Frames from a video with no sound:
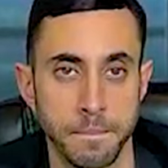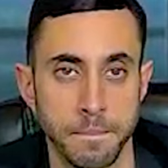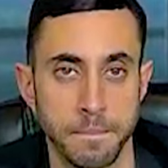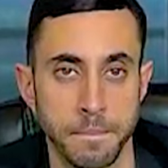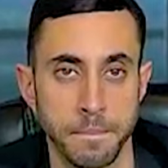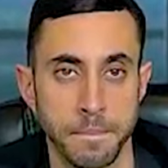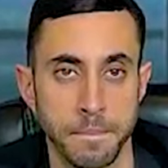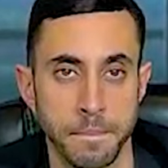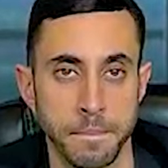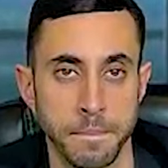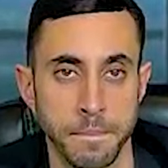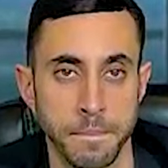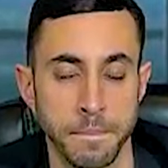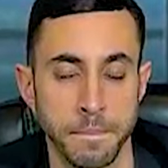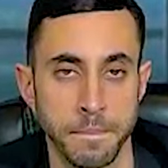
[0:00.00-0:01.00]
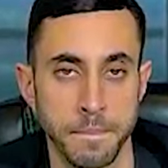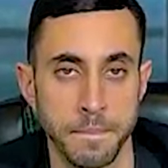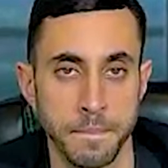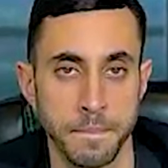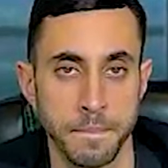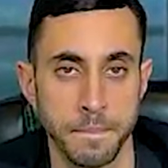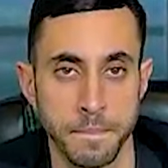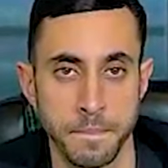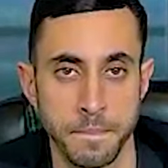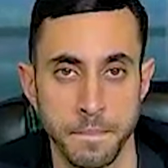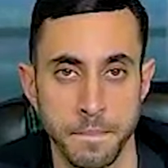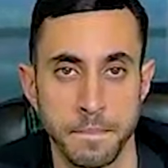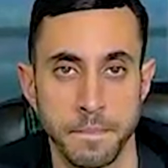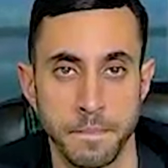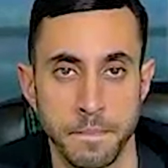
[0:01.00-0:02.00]

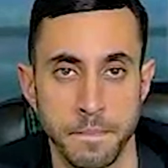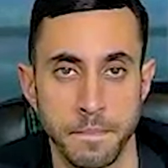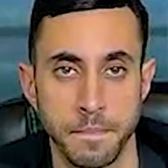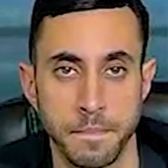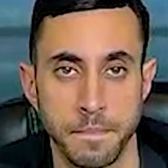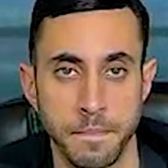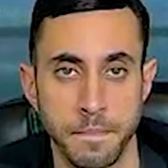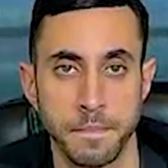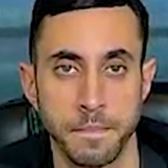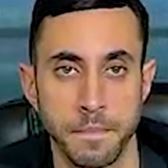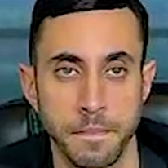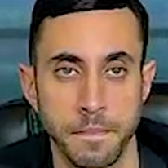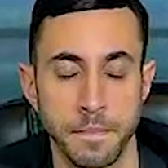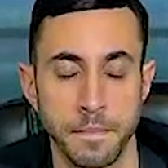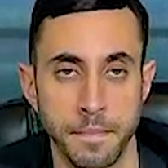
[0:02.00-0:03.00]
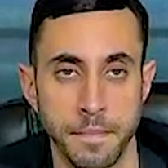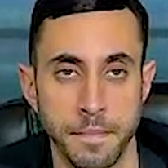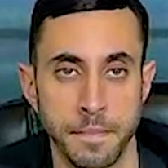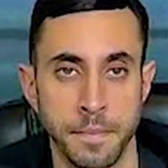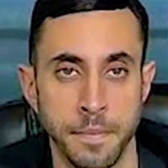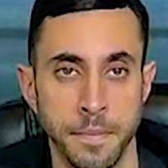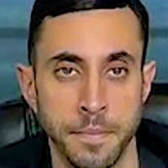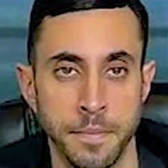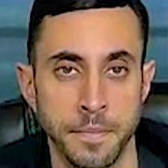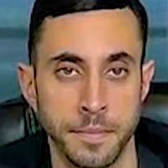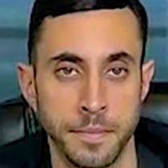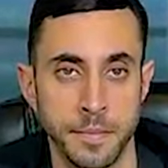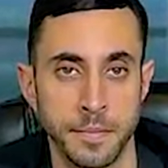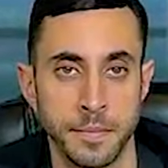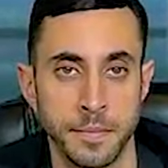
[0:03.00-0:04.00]

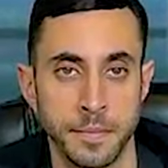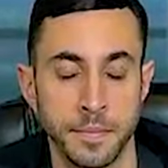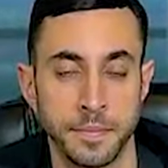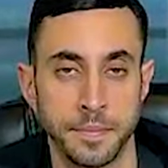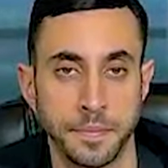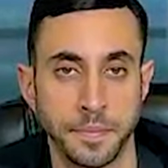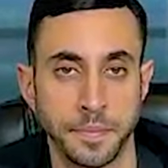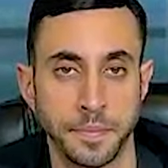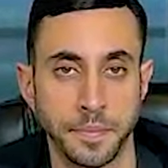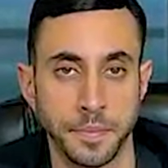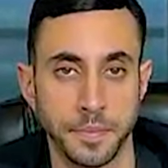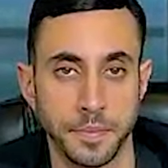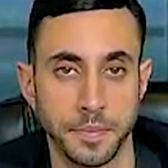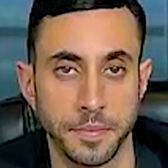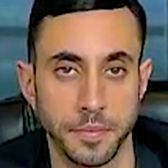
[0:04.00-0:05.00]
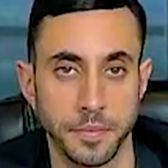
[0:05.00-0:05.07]
[no speech]